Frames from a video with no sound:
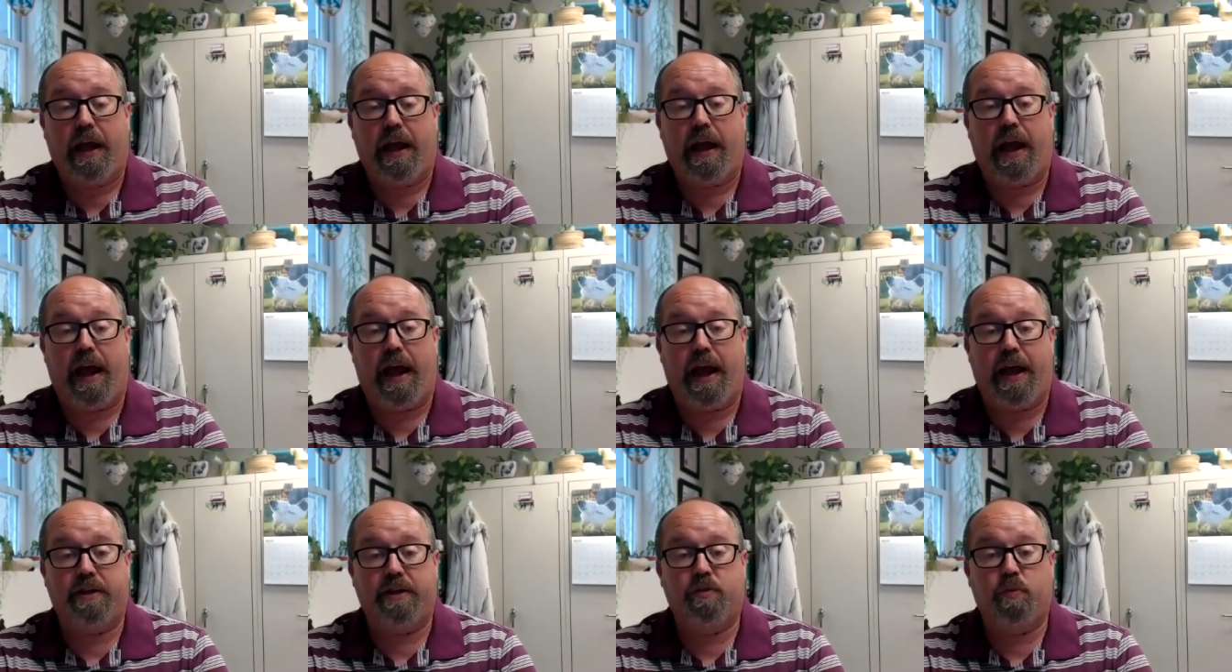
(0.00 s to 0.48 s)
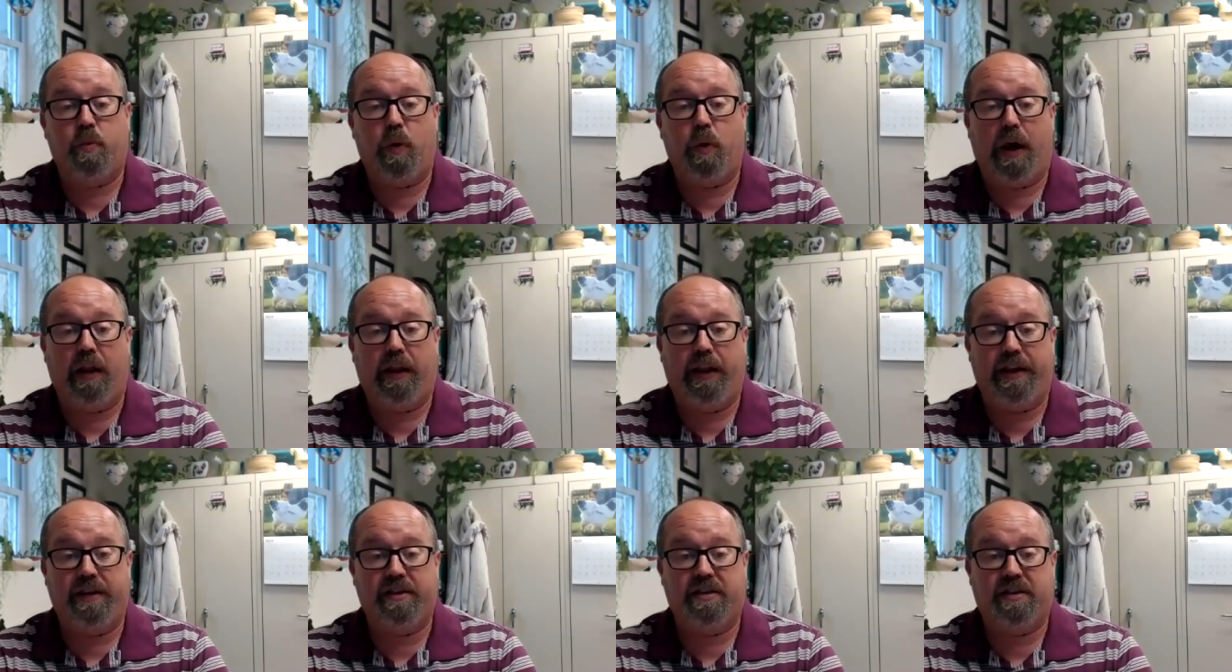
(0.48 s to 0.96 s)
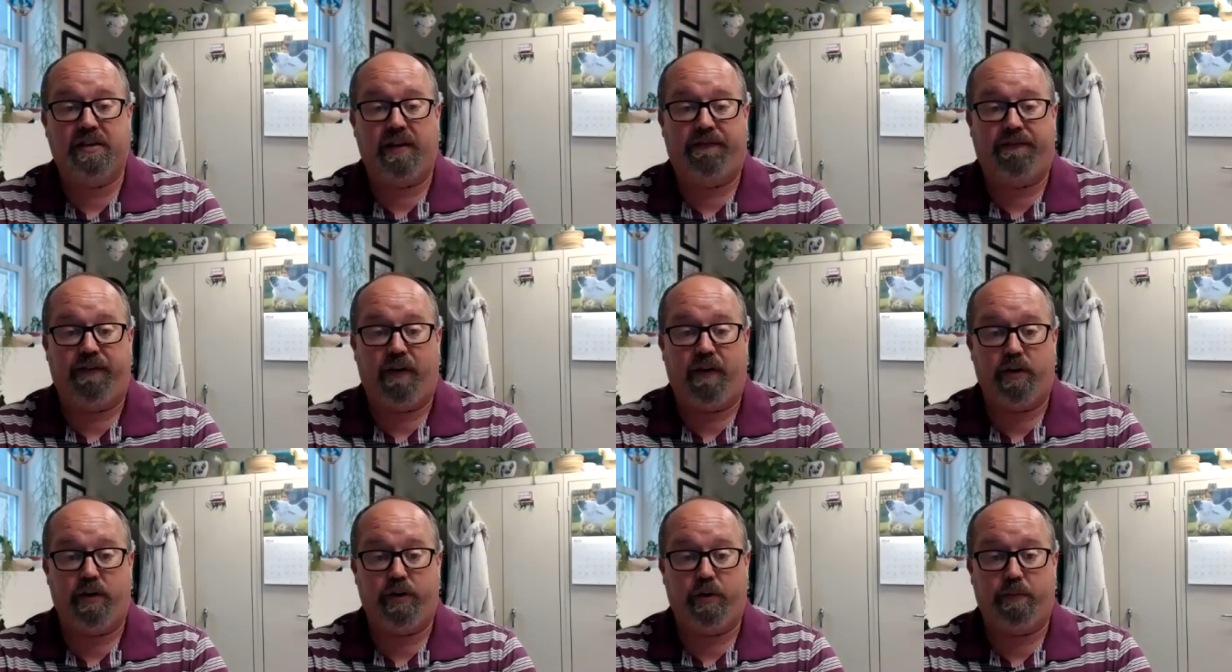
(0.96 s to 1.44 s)
as well as the
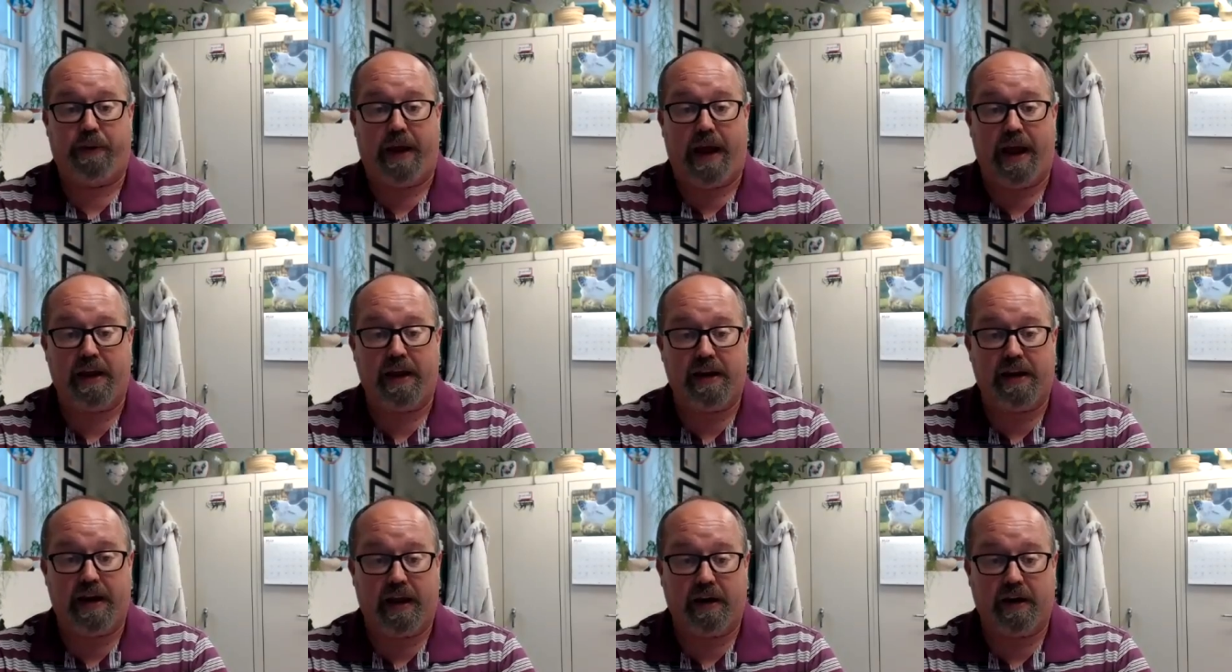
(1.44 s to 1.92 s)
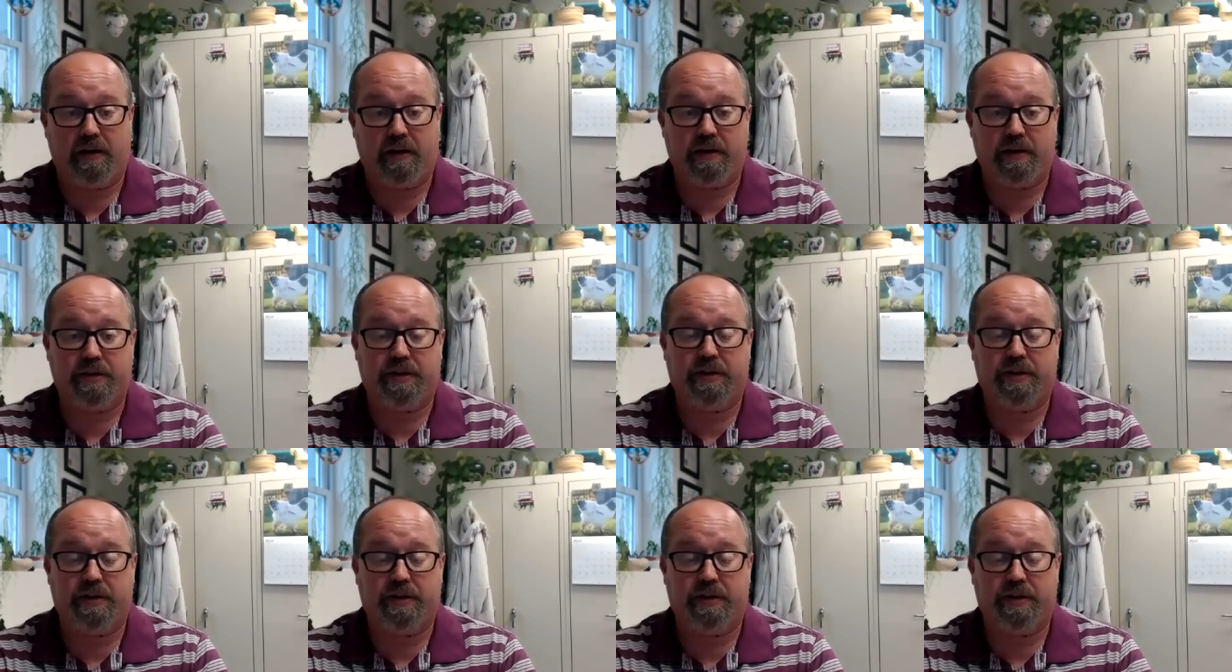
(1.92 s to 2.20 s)
farther panhandles.